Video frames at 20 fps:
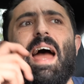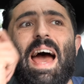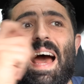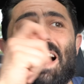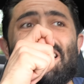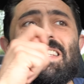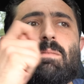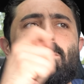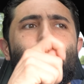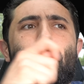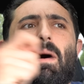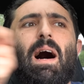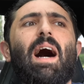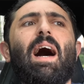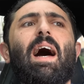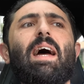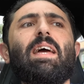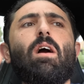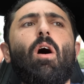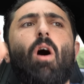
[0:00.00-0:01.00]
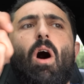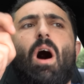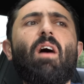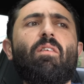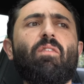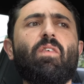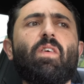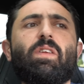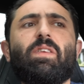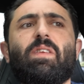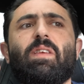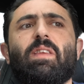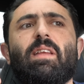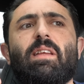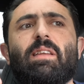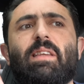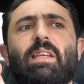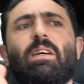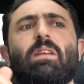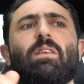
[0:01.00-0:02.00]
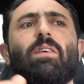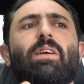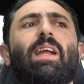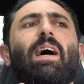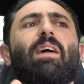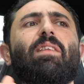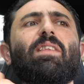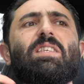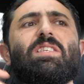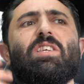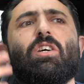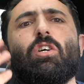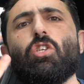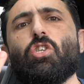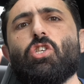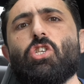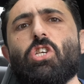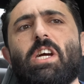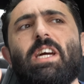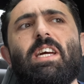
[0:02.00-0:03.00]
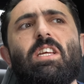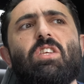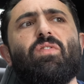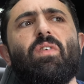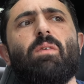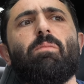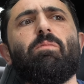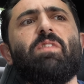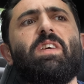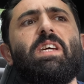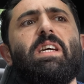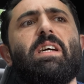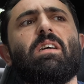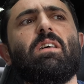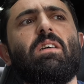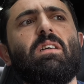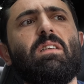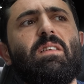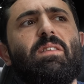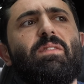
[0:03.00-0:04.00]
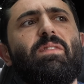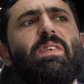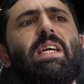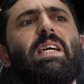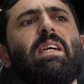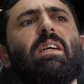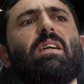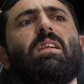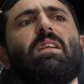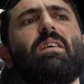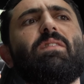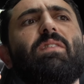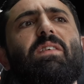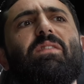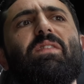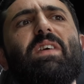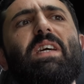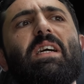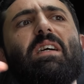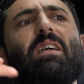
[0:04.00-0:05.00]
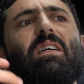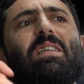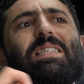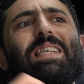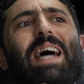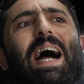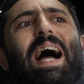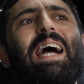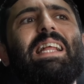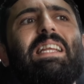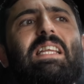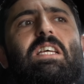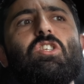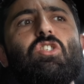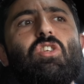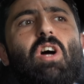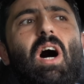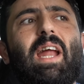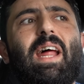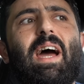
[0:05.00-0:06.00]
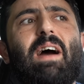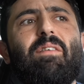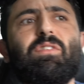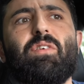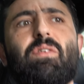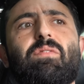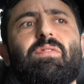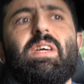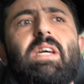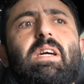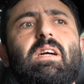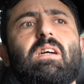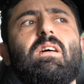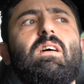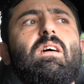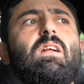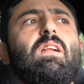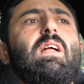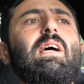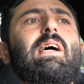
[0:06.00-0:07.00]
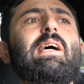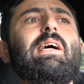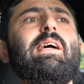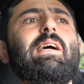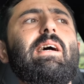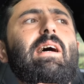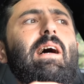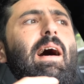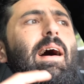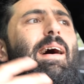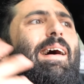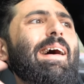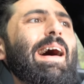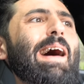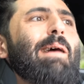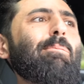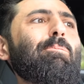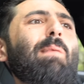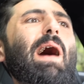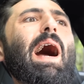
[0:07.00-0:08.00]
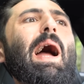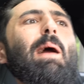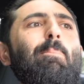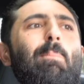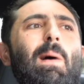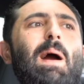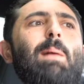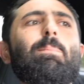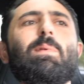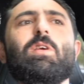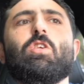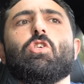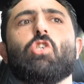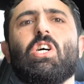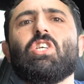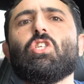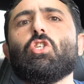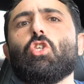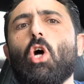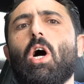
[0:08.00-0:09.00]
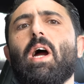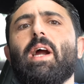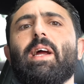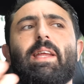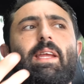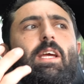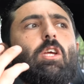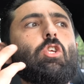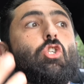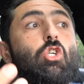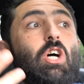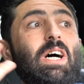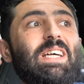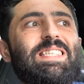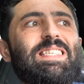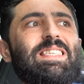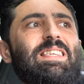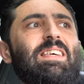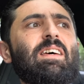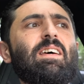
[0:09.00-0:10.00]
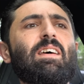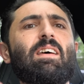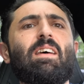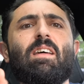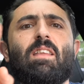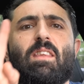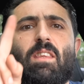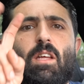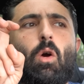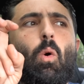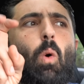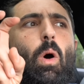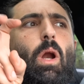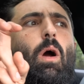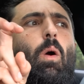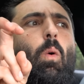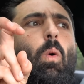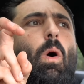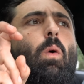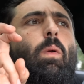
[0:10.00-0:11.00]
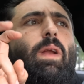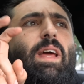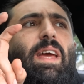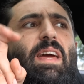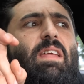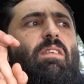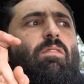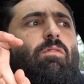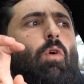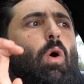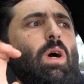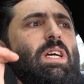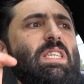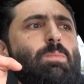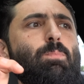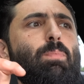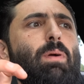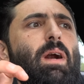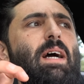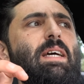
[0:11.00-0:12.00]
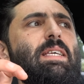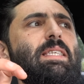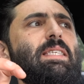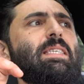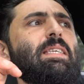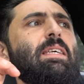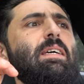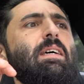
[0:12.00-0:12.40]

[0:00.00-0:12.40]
as my offer to the dealer. Now, this could change from vehicle to vehicle. If the vehicle is a highly sought after vehicle, I might be just targeting just the quote-unquote invoice price